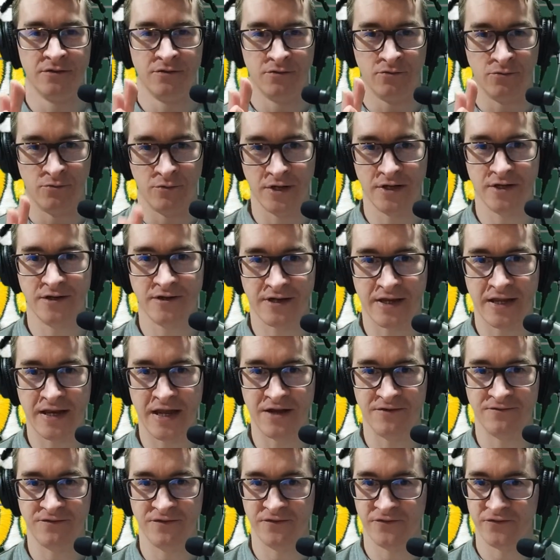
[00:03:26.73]
we're looking
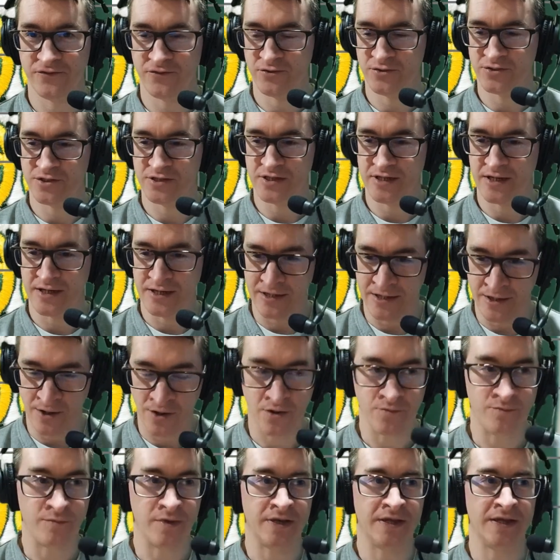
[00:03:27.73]
out for Fuji and
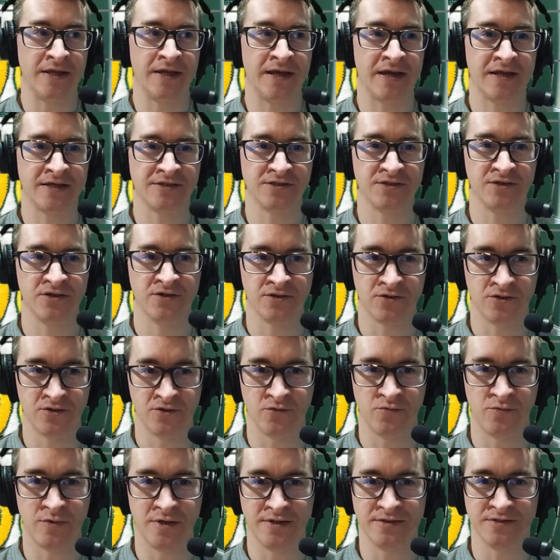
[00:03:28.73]
hoping he has a
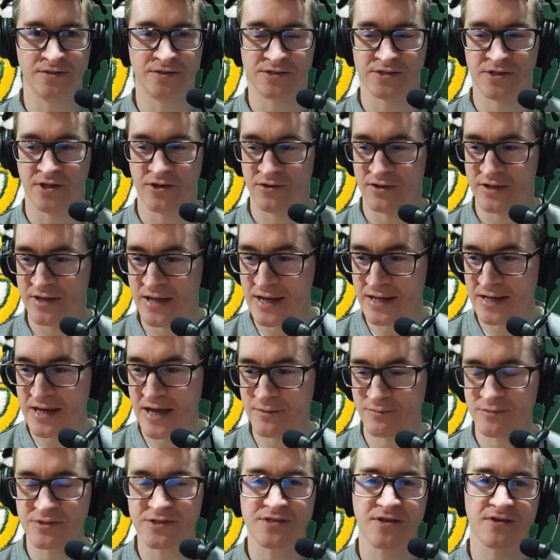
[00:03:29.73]
good one. So that
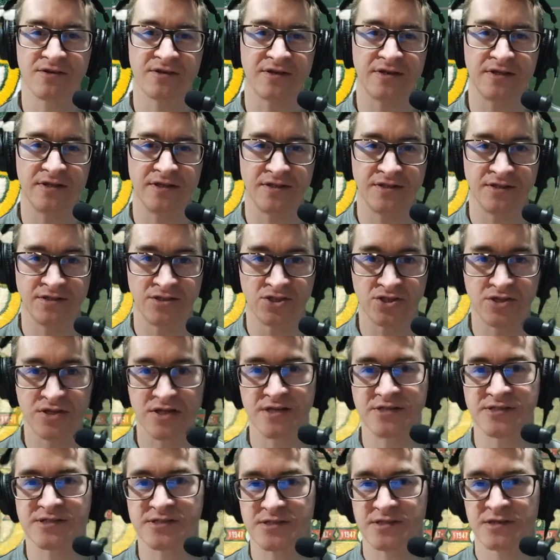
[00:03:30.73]
game is starting in
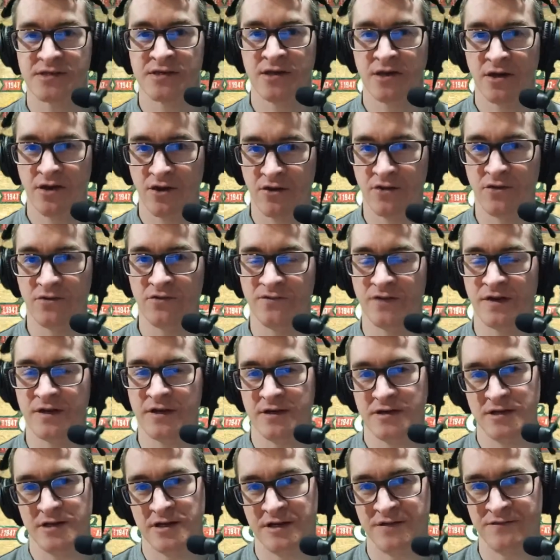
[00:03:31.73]
just over
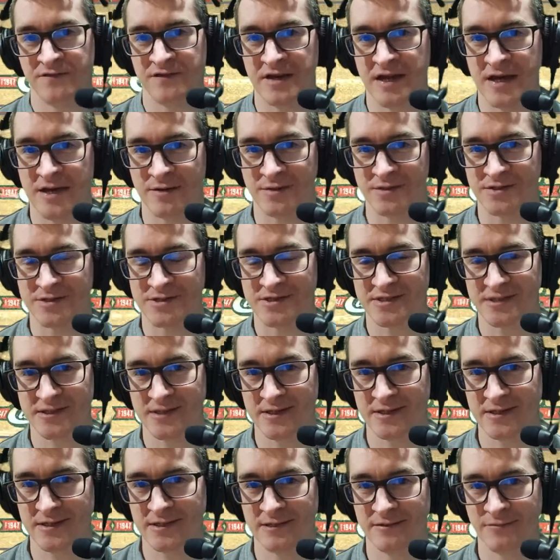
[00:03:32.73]
half an hour's
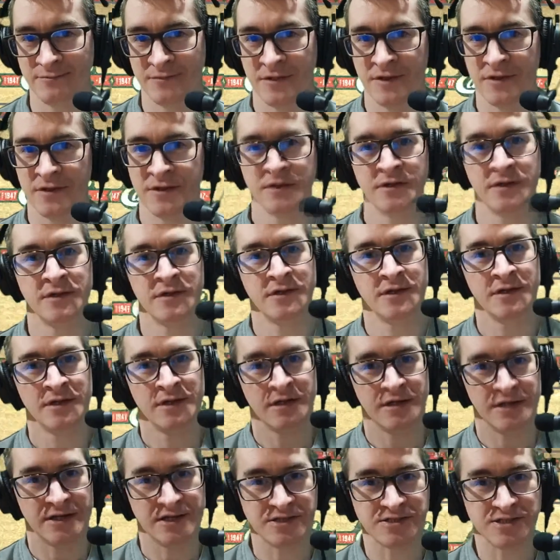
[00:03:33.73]
time.
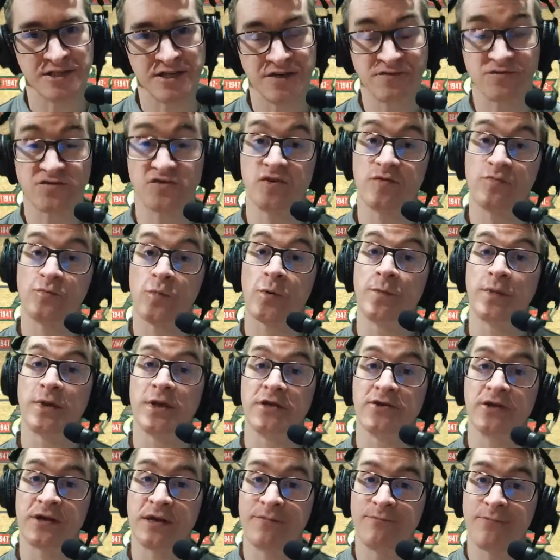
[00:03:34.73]
In this live stream, we'll be
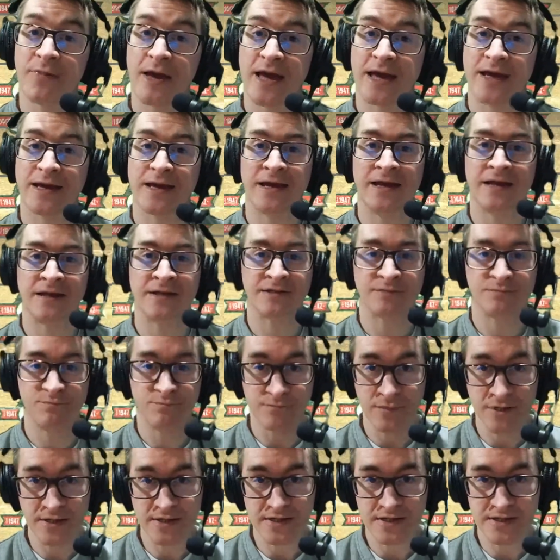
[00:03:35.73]
looking back at
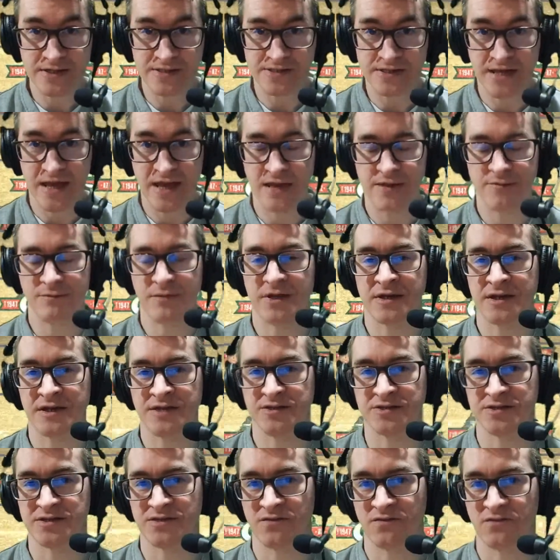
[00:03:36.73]
Monday's game
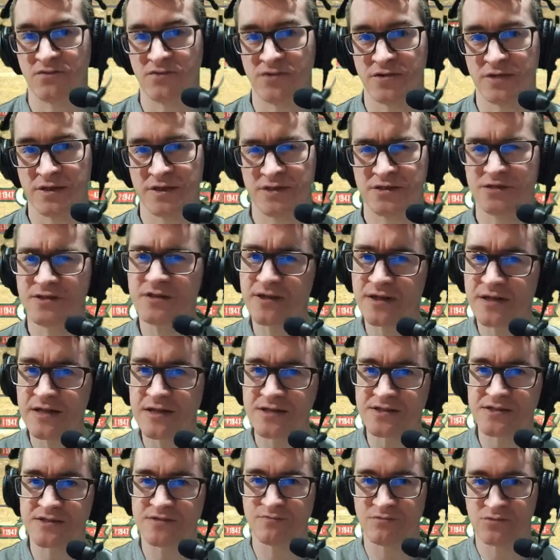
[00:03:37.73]
against the Rockies, looking
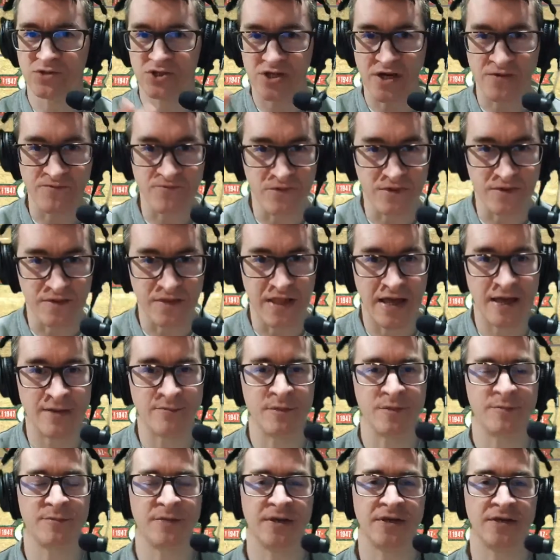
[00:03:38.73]
at some general
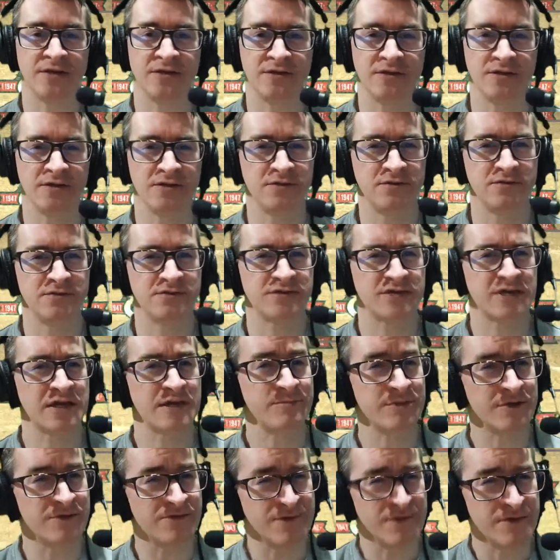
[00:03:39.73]
MLB news, a
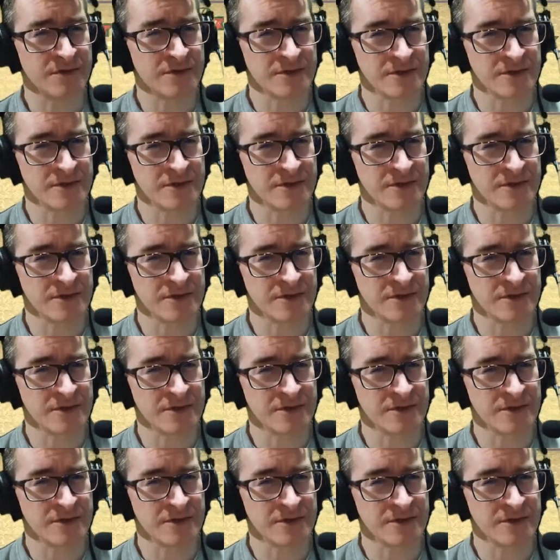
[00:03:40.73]
couple of